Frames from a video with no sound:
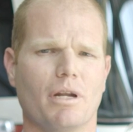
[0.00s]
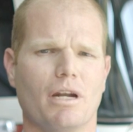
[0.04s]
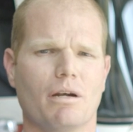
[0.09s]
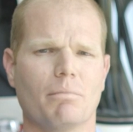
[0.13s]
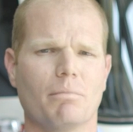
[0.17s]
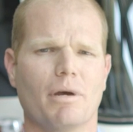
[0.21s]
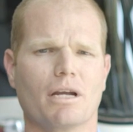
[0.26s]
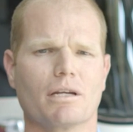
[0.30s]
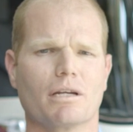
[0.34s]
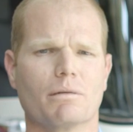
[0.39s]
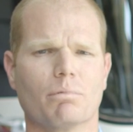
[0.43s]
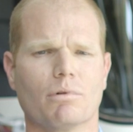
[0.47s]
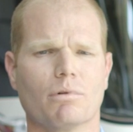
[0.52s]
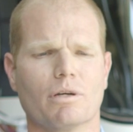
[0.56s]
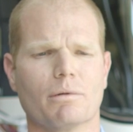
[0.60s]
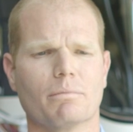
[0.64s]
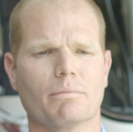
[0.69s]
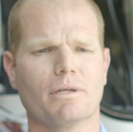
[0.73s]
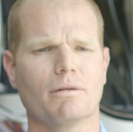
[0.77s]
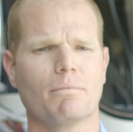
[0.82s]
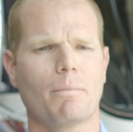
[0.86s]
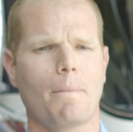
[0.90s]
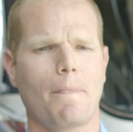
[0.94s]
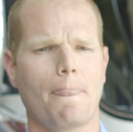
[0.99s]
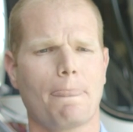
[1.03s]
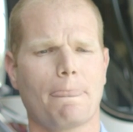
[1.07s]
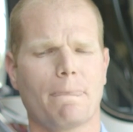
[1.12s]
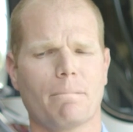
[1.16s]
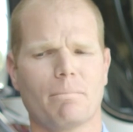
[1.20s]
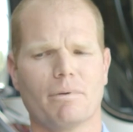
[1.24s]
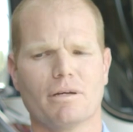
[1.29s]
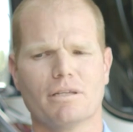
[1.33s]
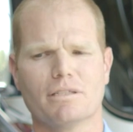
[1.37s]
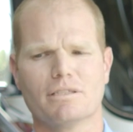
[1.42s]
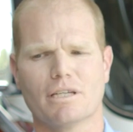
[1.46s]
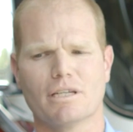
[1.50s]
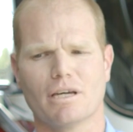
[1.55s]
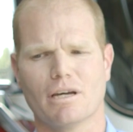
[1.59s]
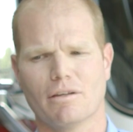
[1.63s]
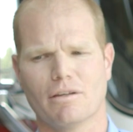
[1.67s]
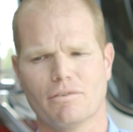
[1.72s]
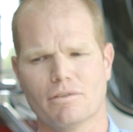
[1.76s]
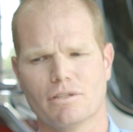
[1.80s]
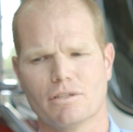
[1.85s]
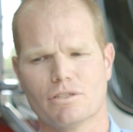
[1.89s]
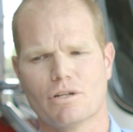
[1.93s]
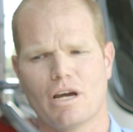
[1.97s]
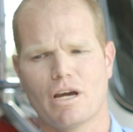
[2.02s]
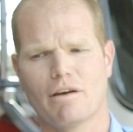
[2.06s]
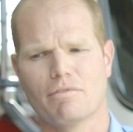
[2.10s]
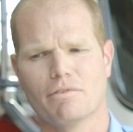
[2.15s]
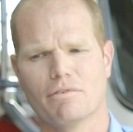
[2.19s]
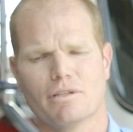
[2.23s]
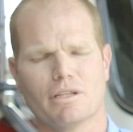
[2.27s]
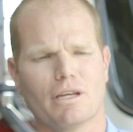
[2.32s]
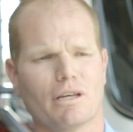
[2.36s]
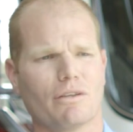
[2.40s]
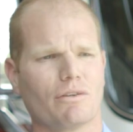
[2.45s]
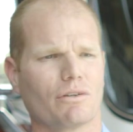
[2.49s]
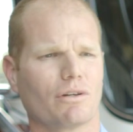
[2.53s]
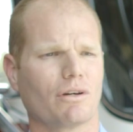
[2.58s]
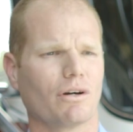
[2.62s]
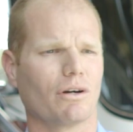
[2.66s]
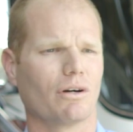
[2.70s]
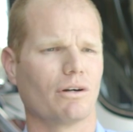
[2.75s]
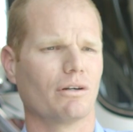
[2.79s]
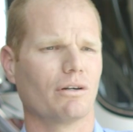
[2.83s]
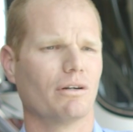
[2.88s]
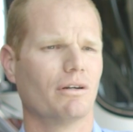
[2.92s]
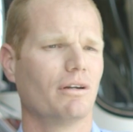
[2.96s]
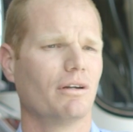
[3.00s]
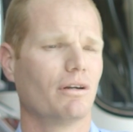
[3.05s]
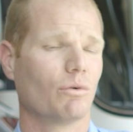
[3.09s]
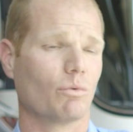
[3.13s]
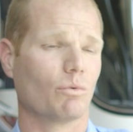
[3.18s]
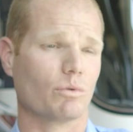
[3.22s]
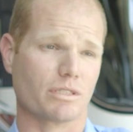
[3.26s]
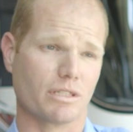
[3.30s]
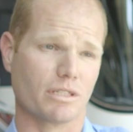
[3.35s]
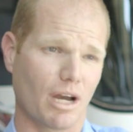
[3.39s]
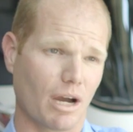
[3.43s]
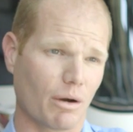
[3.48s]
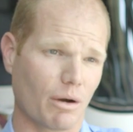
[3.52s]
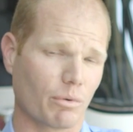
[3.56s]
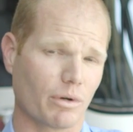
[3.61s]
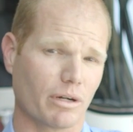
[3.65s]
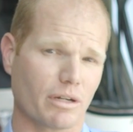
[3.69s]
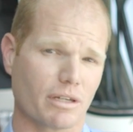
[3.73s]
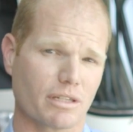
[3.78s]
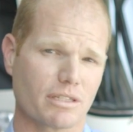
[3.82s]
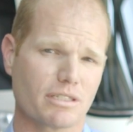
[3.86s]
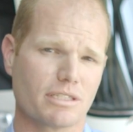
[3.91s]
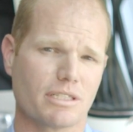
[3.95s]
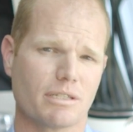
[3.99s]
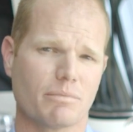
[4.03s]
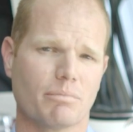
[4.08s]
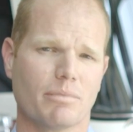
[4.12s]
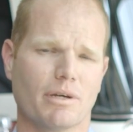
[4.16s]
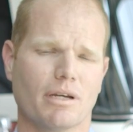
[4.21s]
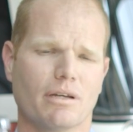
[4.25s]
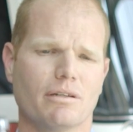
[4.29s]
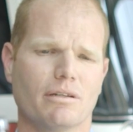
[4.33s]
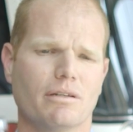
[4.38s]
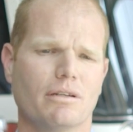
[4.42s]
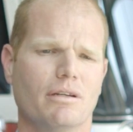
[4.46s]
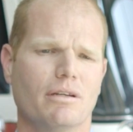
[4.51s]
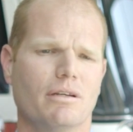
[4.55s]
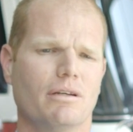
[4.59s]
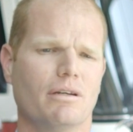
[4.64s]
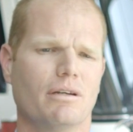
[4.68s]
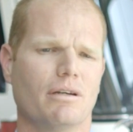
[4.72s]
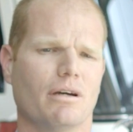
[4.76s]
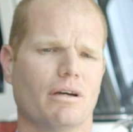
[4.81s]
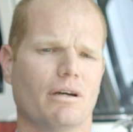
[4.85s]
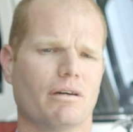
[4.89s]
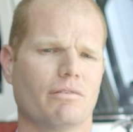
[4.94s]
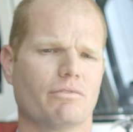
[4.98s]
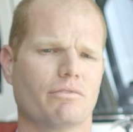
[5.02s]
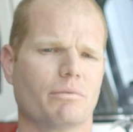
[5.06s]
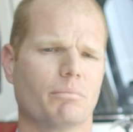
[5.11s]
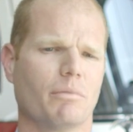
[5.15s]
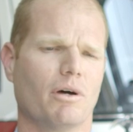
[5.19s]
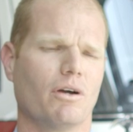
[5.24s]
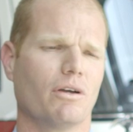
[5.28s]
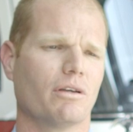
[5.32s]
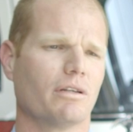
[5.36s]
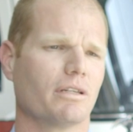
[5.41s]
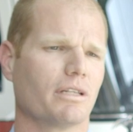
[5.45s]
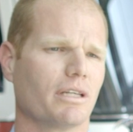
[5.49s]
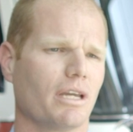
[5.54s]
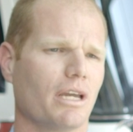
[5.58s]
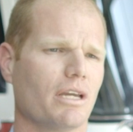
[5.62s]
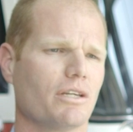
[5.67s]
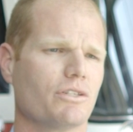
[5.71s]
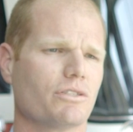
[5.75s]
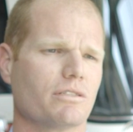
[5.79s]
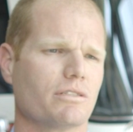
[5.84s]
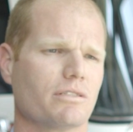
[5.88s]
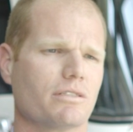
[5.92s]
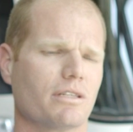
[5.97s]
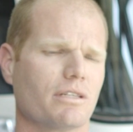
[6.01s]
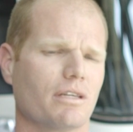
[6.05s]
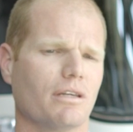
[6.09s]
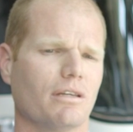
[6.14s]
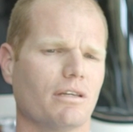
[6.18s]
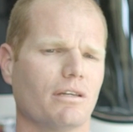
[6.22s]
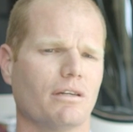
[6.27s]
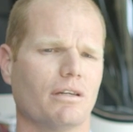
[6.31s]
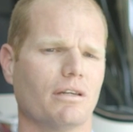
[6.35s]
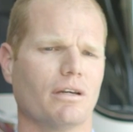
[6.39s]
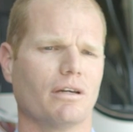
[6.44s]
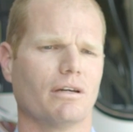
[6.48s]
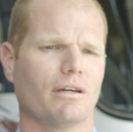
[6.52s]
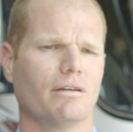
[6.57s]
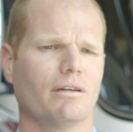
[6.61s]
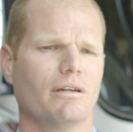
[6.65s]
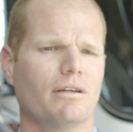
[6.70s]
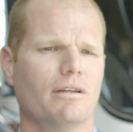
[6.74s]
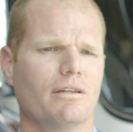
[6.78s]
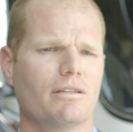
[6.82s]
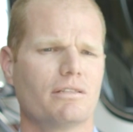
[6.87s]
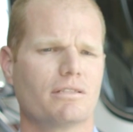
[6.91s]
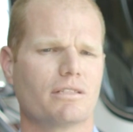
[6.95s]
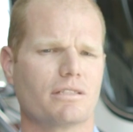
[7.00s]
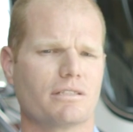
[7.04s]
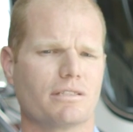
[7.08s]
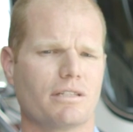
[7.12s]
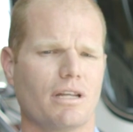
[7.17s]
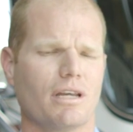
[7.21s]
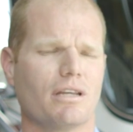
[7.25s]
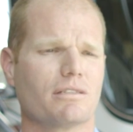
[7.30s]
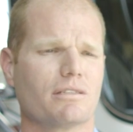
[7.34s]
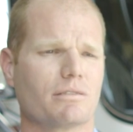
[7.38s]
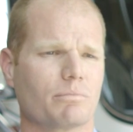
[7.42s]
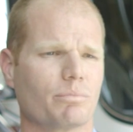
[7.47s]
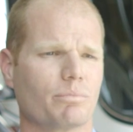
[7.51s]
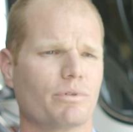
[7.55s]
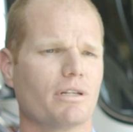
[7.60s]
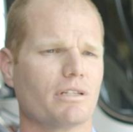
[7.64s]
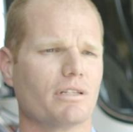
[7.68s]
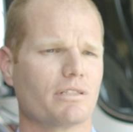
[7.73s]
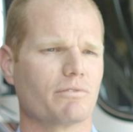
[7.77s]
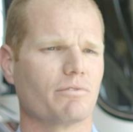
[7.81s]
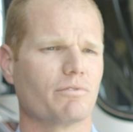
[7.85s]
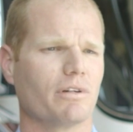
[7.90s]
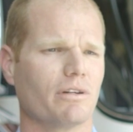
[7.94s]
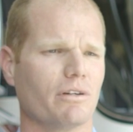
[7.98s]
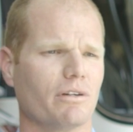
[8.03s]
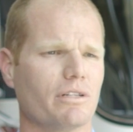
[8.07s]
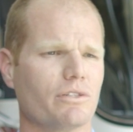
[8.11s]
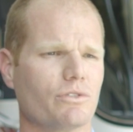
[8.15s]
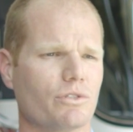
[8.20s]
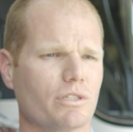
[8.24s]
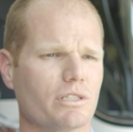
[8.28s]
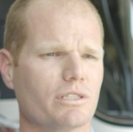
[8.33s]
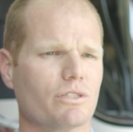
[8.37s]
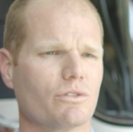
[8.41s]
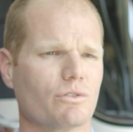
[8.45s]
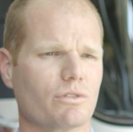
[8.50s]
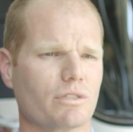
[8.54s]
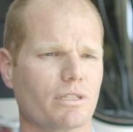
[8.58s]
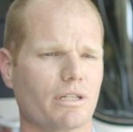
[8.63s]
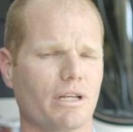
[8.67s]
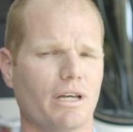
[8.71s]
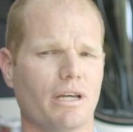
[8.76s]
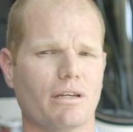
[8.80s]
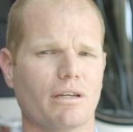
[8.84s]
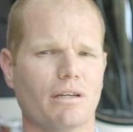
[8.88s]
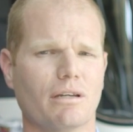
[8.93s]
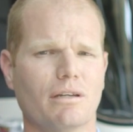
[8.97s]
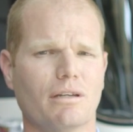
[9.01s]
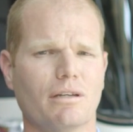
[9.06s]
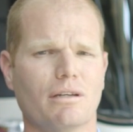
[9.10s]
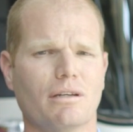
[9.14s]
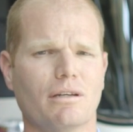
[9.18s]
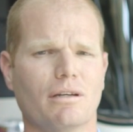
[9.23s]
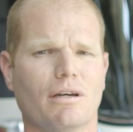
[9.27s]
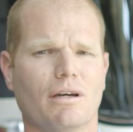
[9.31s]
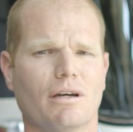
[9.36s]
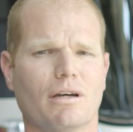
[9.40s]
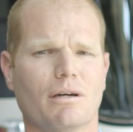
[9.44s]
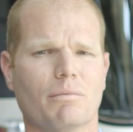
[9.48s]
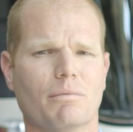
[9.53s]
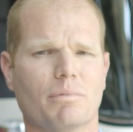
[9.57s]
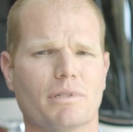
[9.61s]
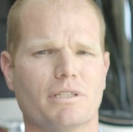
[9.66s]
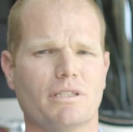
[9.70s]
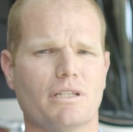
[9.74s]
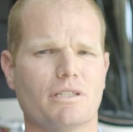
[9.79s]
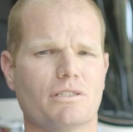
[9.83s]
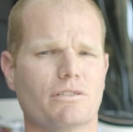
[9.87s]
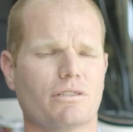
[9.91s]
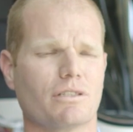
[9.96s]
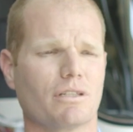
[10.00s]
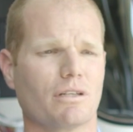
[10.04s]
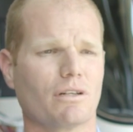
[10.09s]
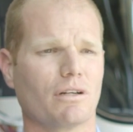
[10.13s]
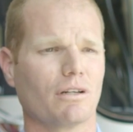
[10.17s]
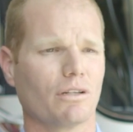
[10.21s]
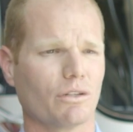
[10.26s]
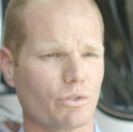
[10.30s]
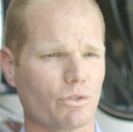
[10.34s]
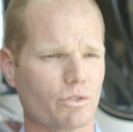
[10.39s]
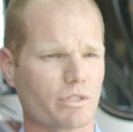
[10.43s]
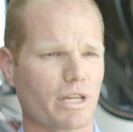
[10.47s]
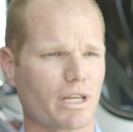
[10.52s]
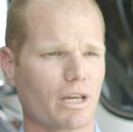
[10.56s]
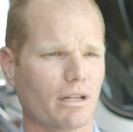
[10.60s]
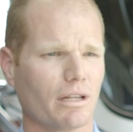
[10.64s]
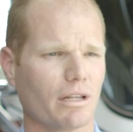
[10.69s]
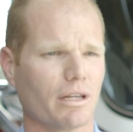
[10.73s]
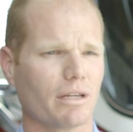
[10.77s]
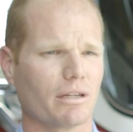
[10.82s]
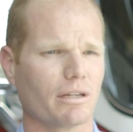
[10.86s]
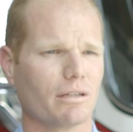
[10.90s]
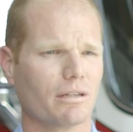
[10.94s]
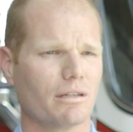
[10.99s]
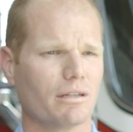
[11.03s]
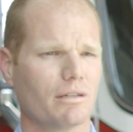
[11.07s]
an airbag deployment. But the driver in the other car was not wearing his seatbelt from all indications and sustained some pretty severe injuries to his leg, potentially going to lose that leg.